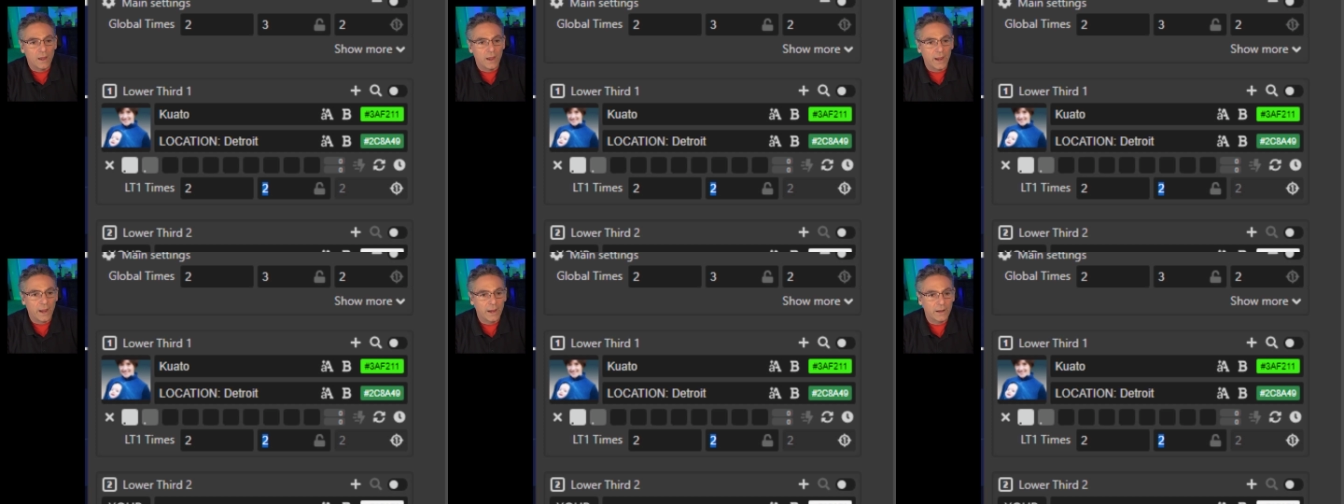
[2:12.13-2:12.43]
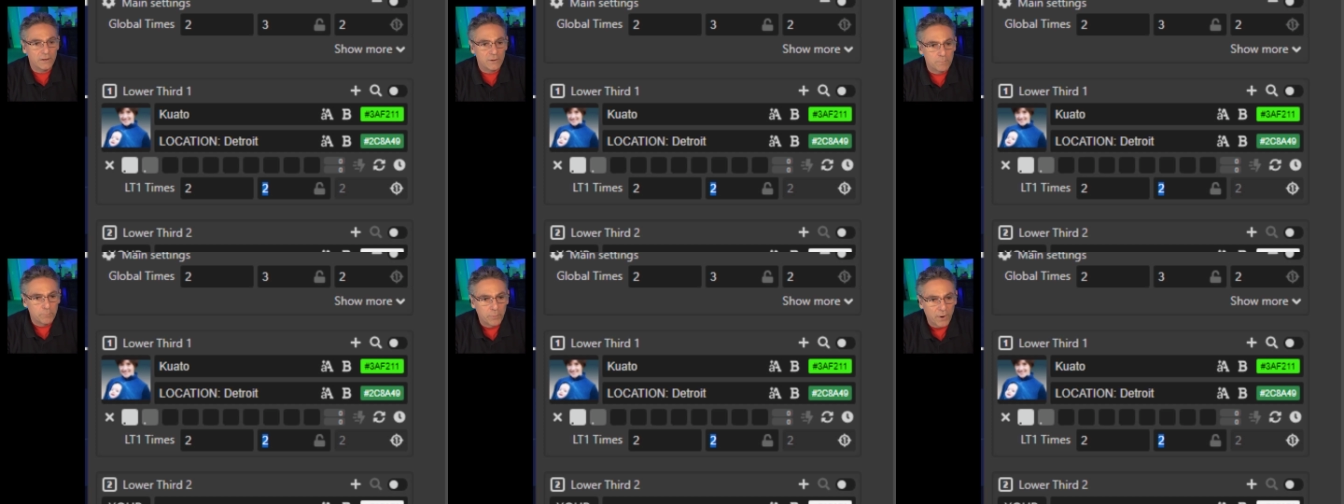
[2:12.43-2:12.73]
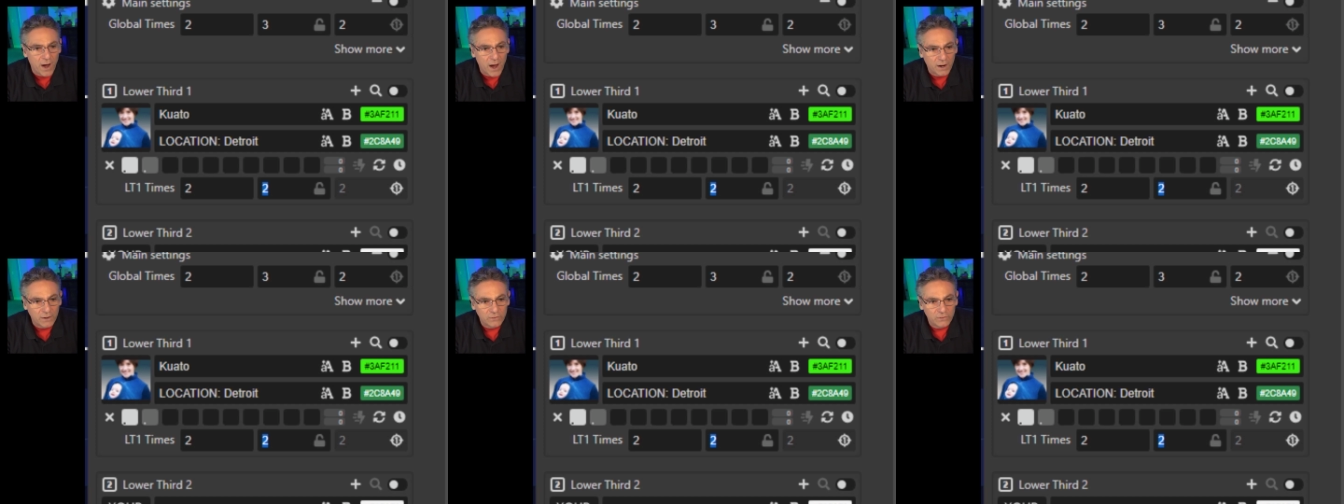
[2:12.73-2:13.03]
and
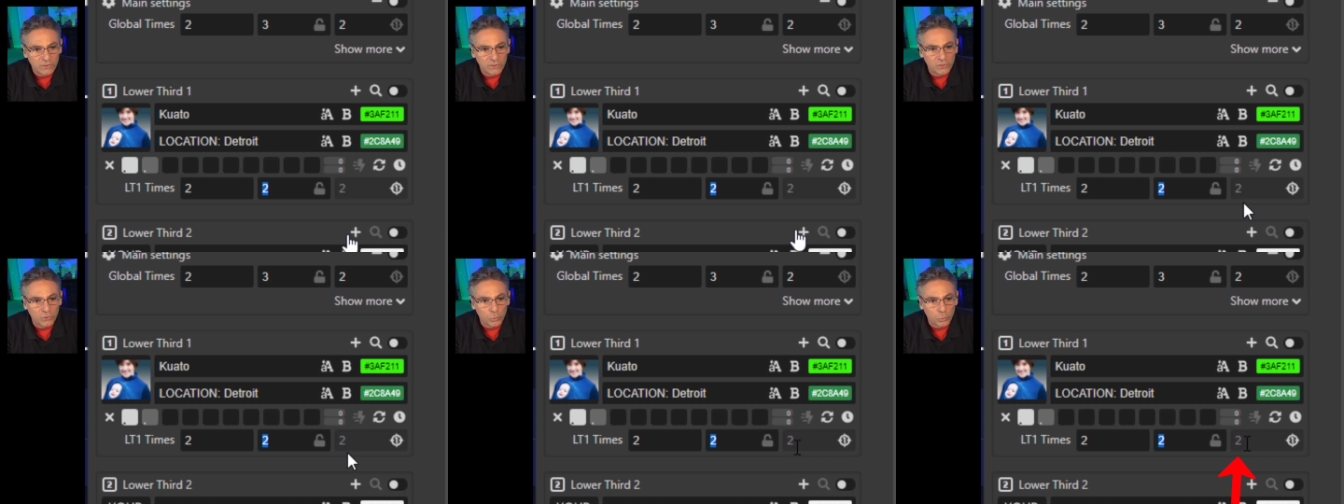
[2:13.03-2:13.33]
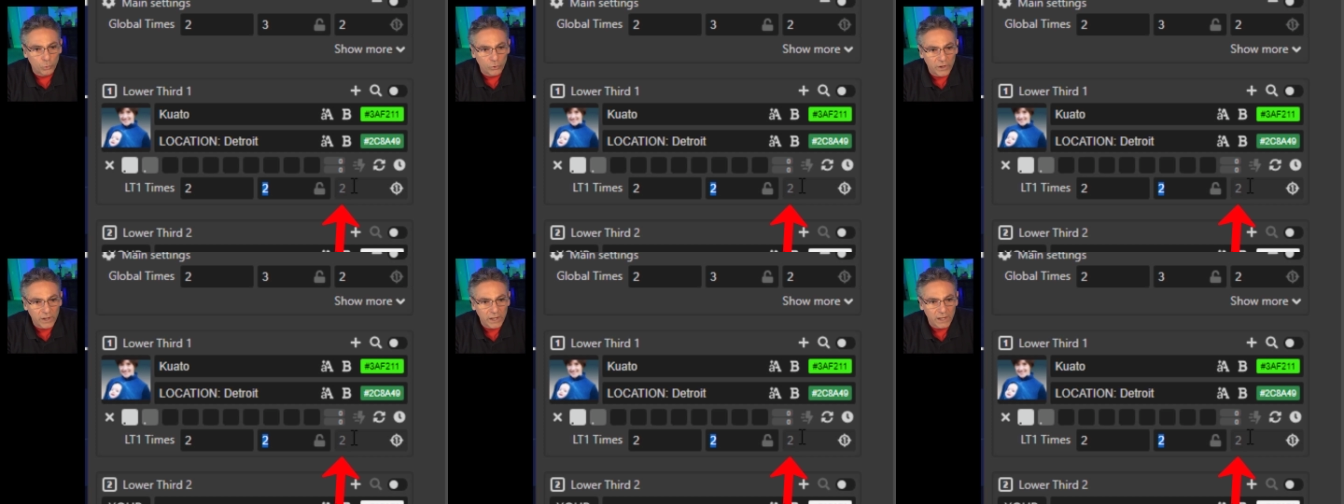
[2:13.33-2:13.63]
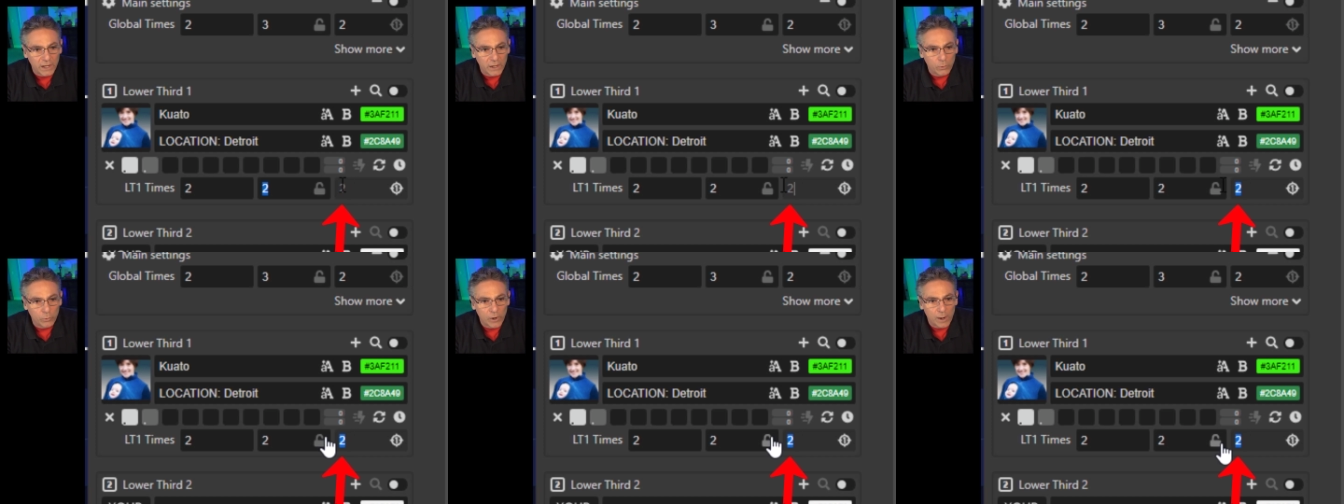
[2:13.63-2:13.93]
box
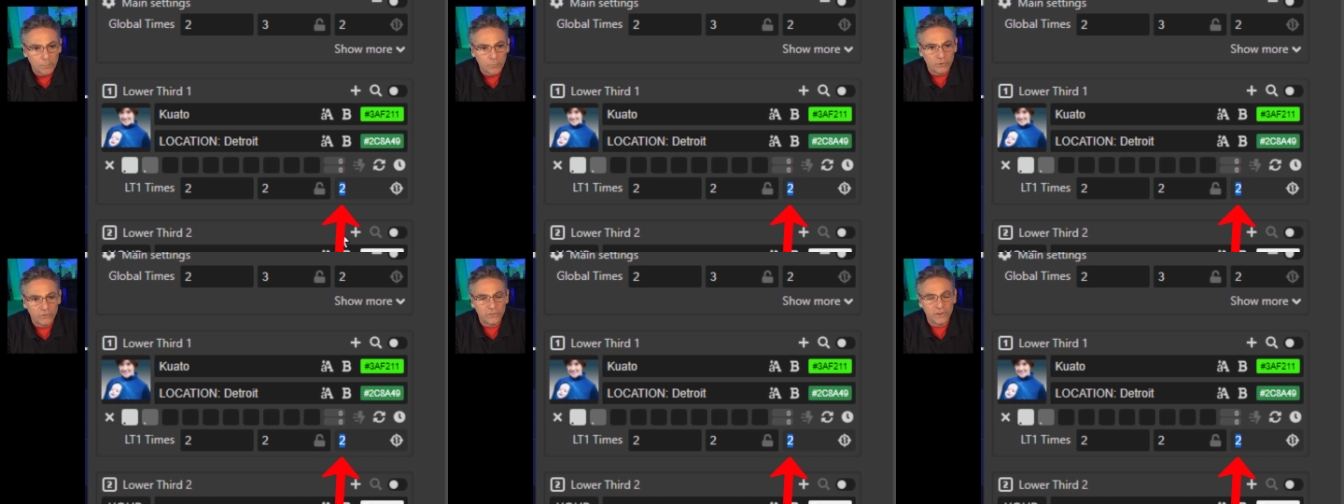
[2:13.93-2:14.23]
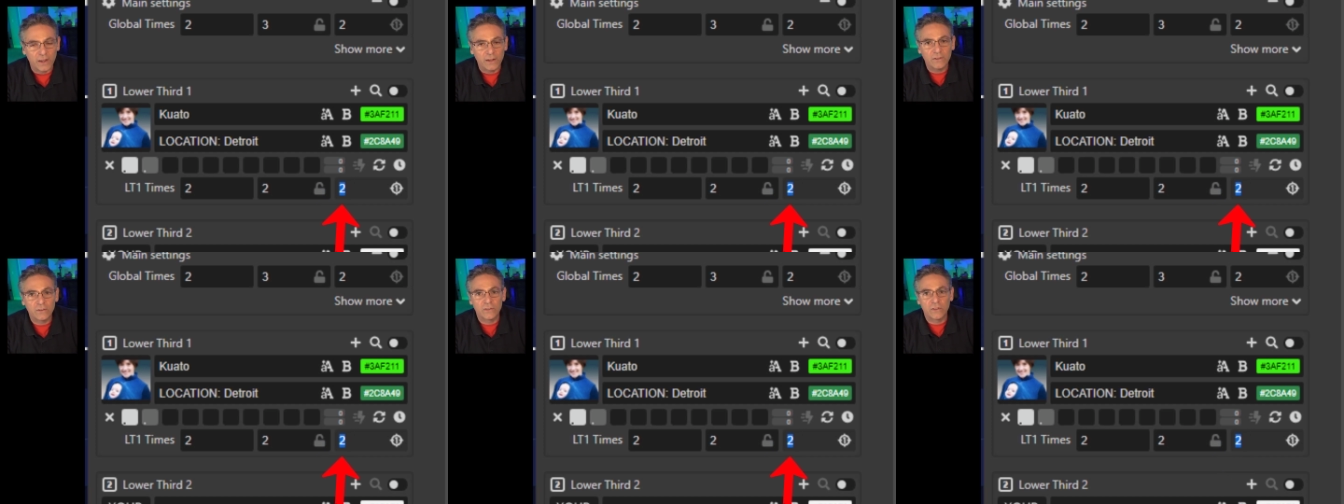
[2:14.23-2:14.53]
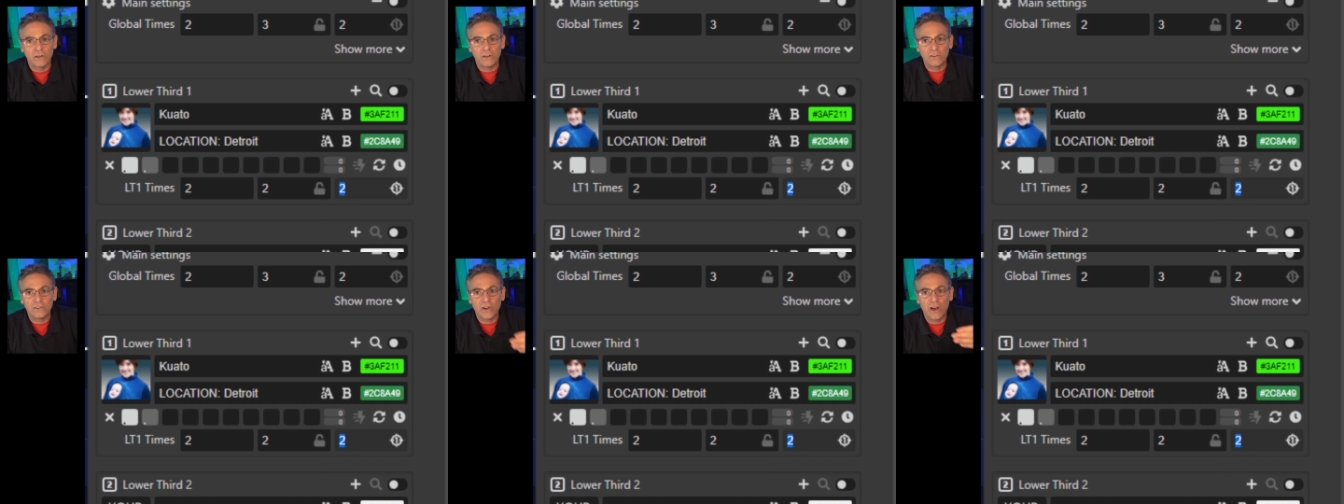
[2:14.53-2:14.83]
3 represents
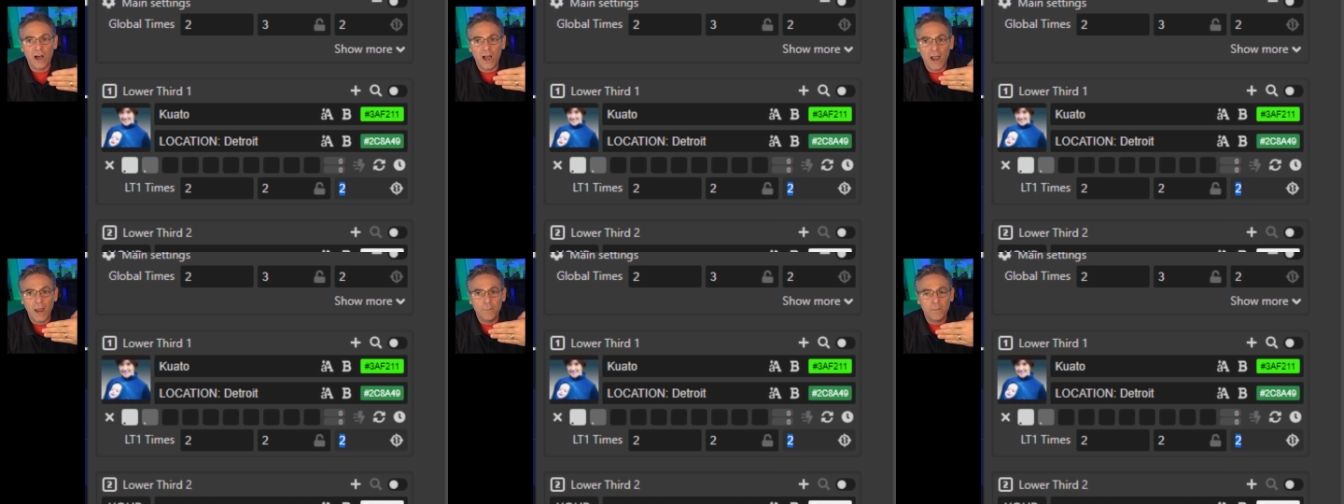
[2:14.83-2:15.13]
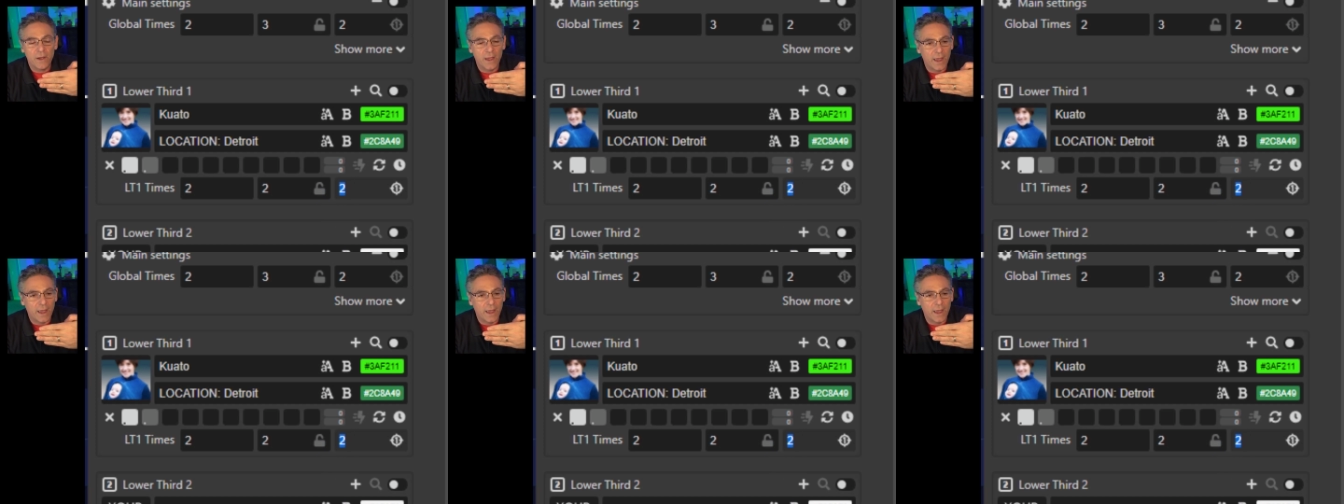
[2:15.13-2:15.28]
the time